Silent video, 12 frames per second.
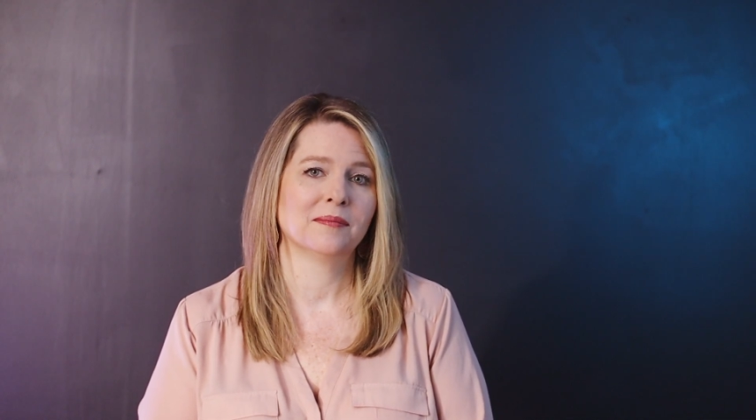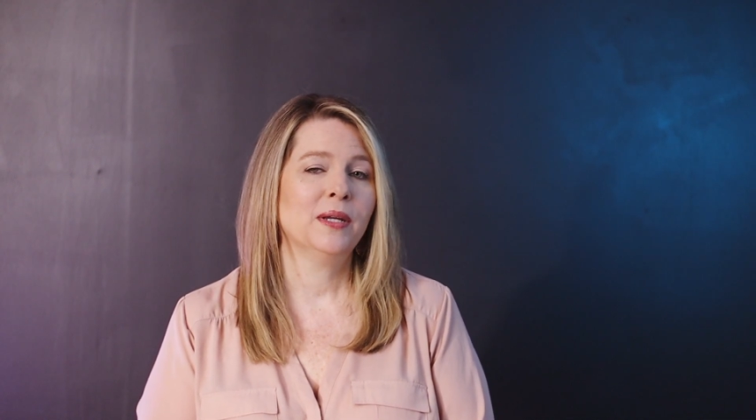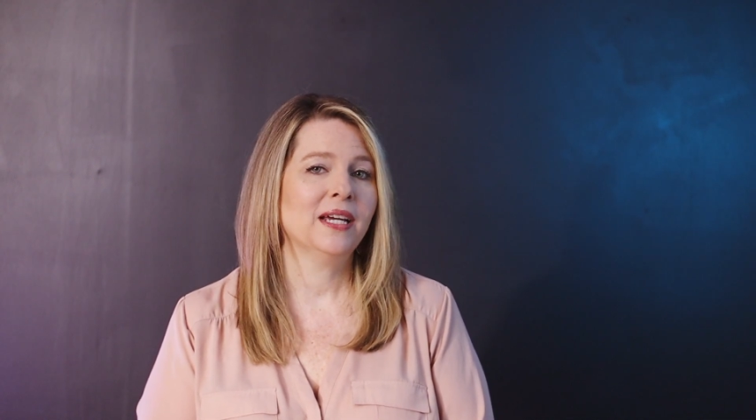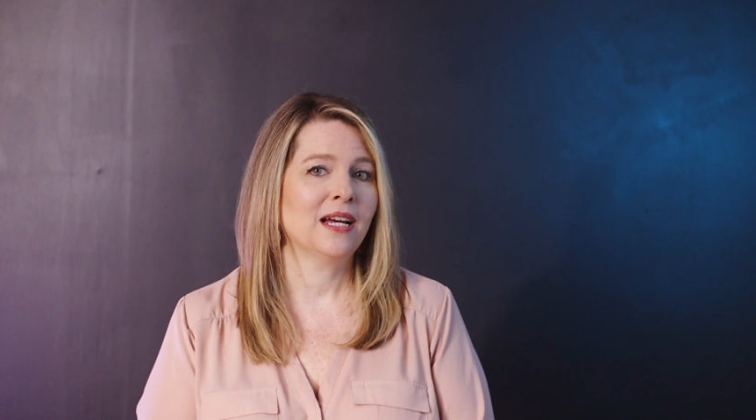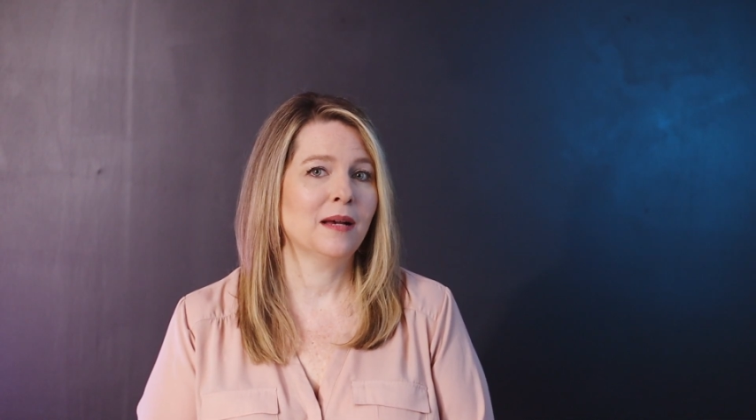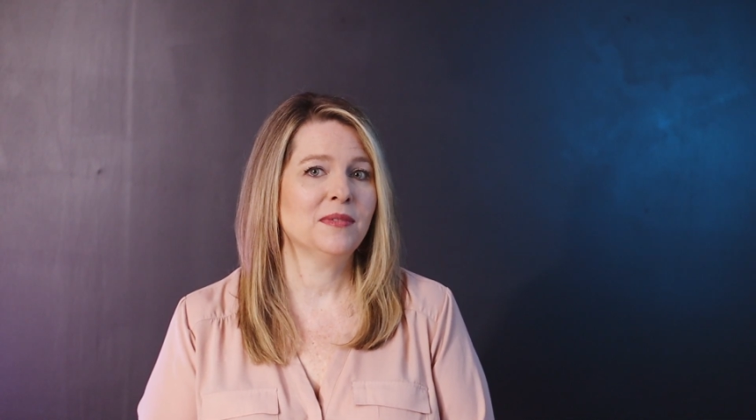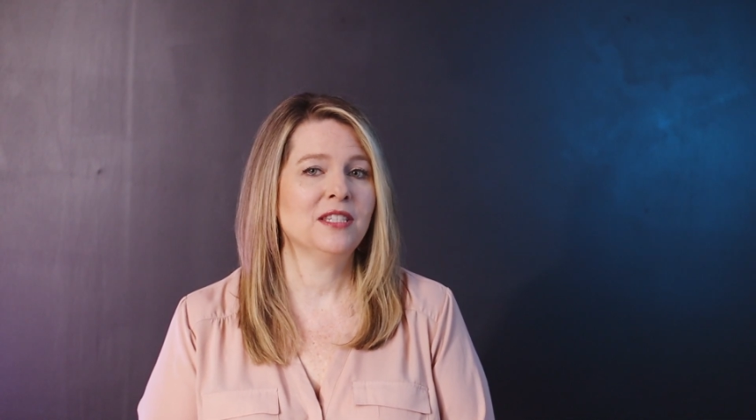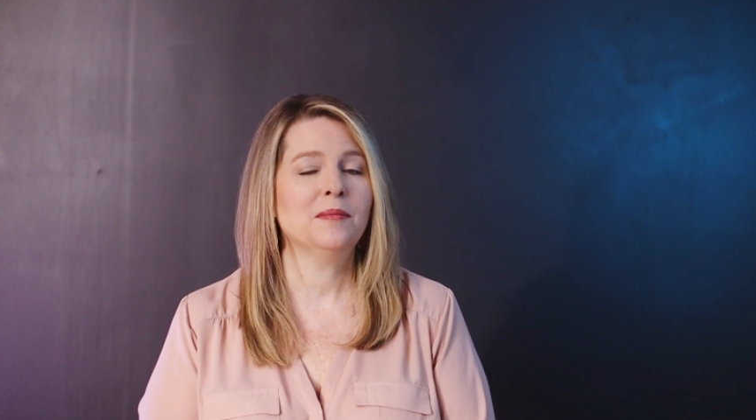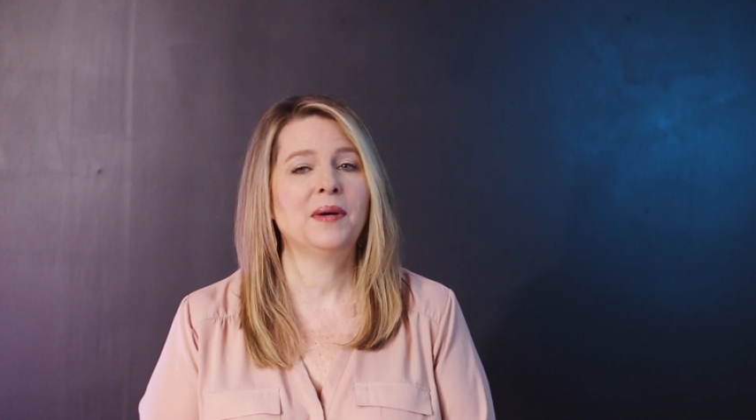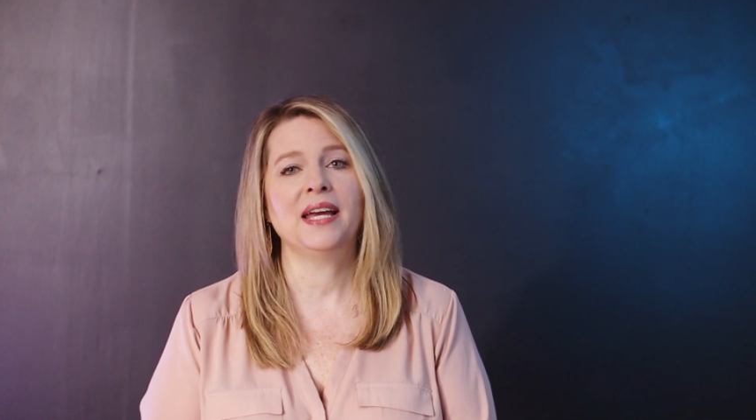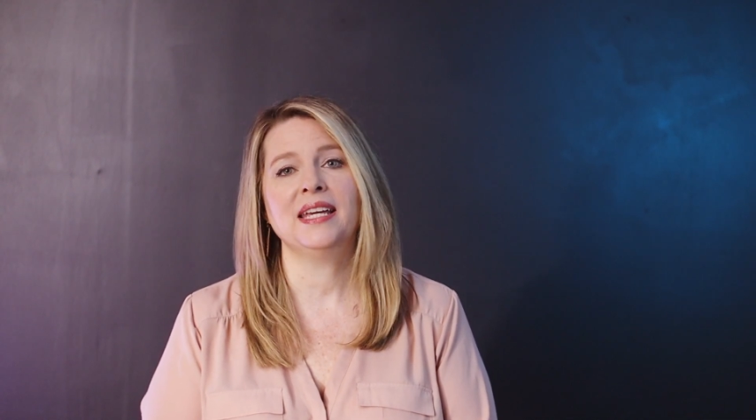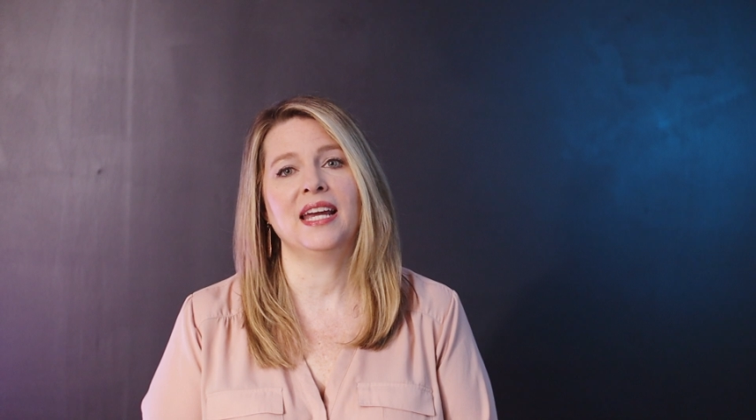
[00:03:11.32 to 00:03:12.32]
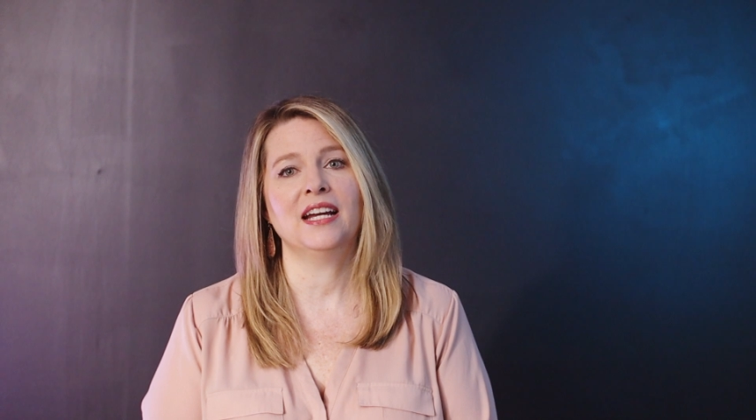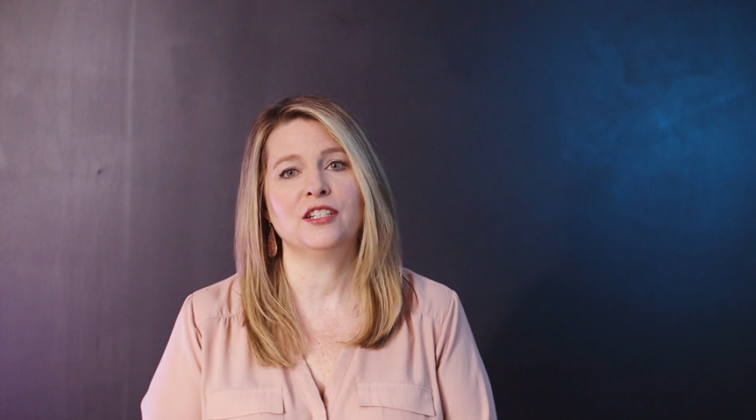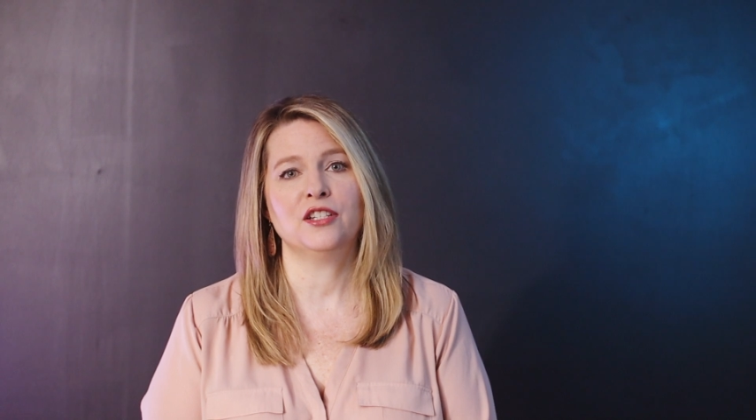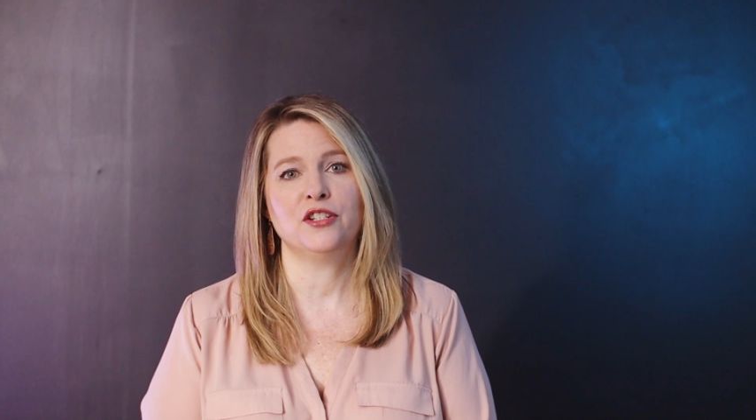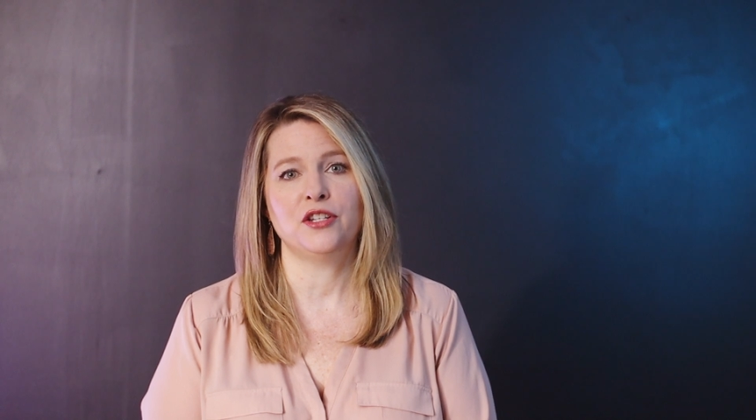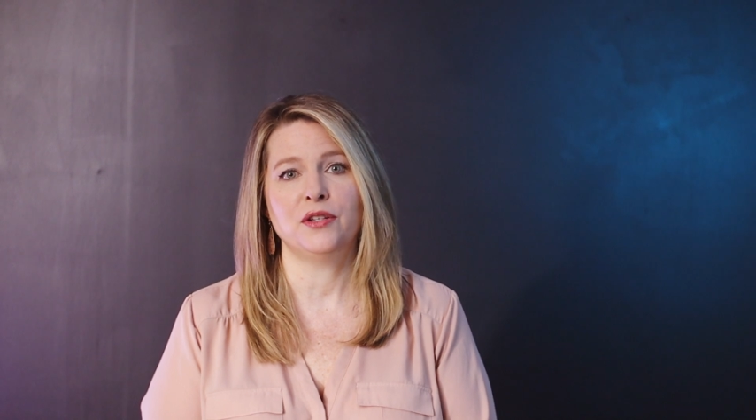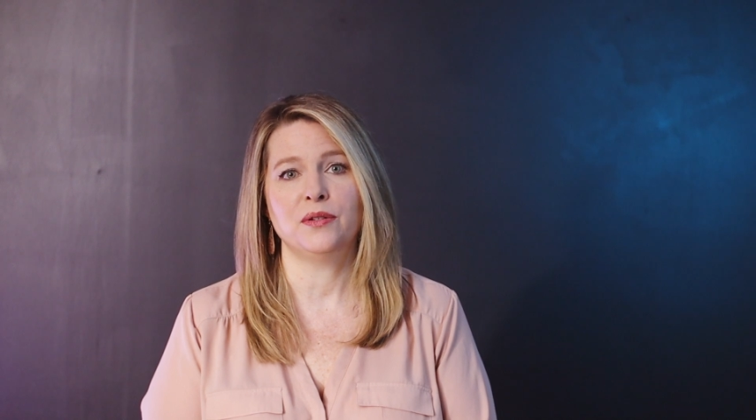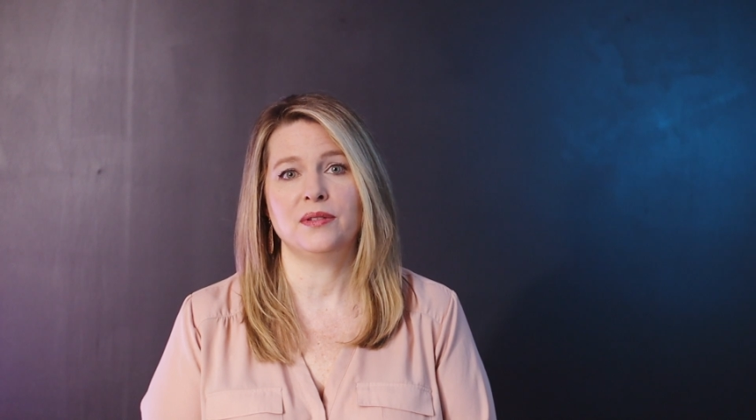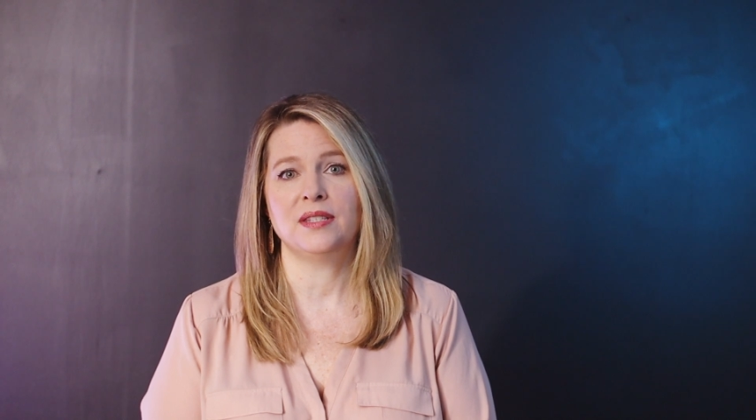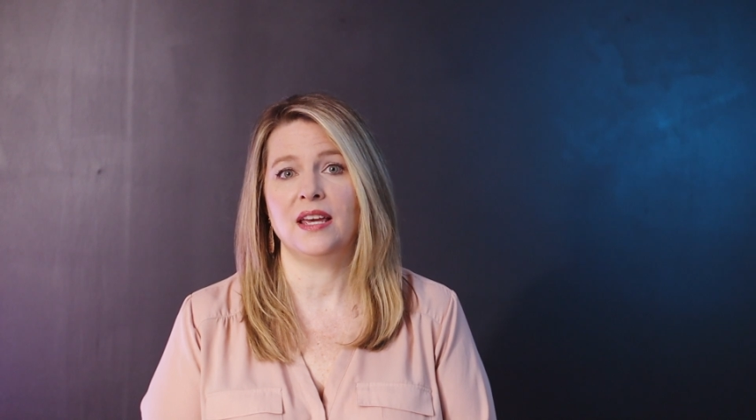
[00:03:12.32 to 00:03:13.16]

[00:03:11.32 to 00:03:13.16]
When it comes to buying character shoes,